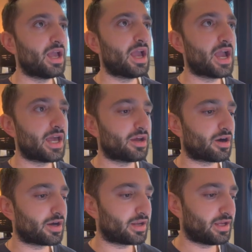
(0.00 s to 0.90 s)
had
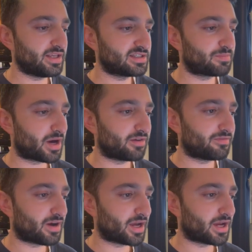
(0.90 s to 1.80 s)
on his
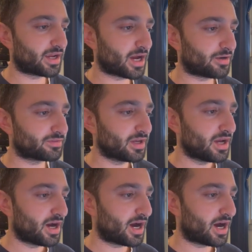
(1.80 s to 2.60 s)
Spotify account.